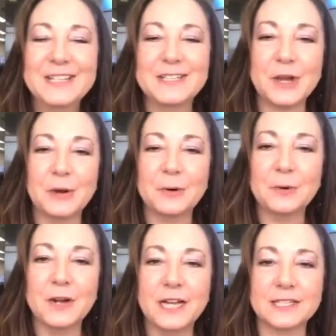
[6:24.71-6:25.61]

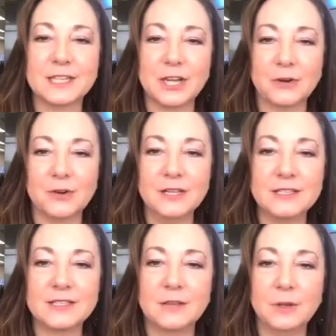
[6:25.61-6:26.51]
So it's
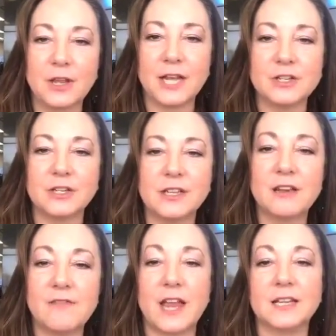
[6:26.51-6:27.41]
congruence, communication,
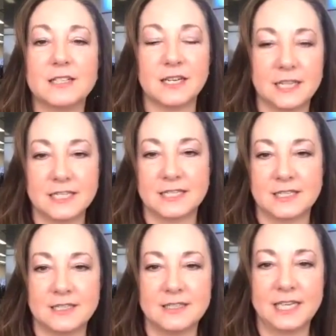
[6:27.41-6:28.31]
conveyance, and
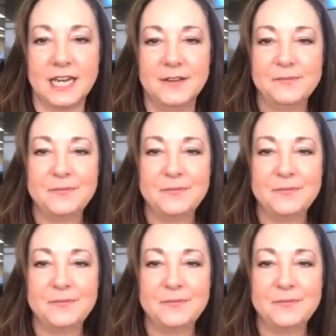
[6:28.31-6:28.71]
consistency.